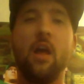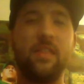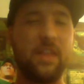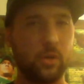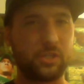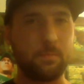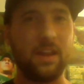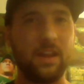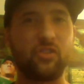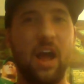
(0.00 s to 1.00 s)
There was
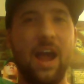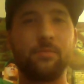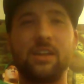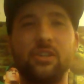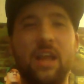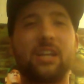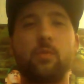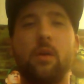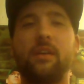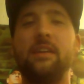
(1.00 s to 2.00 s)
many of times that Jack
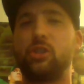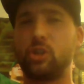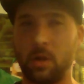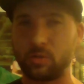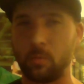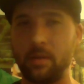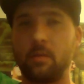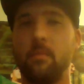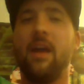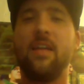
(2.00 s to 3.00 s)
Swagger gained so much
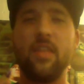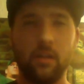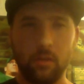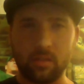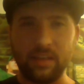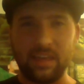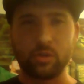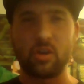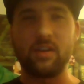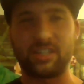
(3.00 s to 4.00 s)
momentum that it looked like he was
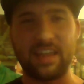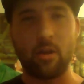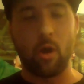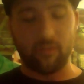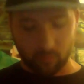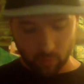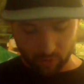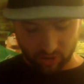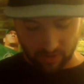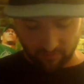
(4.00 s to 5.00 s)
going to set off
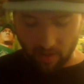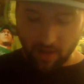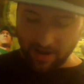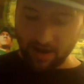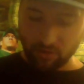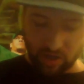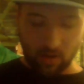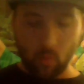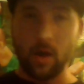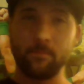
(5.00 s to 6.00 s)
Rusev. And I'll tell you
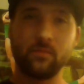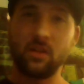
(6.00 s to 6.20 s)
what,